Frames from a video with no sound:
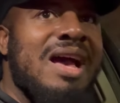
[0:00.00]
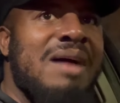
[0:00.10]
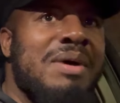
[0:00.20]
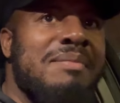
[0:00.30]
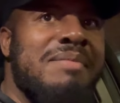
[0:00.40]

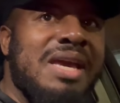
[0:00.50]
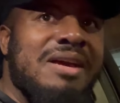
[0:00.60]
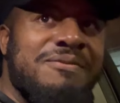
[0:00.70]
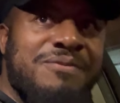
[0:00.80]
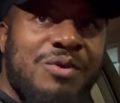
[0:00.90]
I'm gonna make
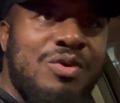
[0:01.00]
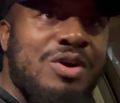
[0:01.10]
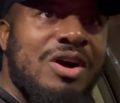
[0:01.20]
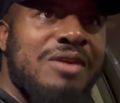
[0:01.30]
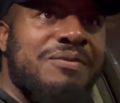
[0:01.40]
a phone
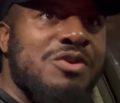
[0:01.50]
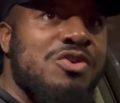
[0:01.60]
call for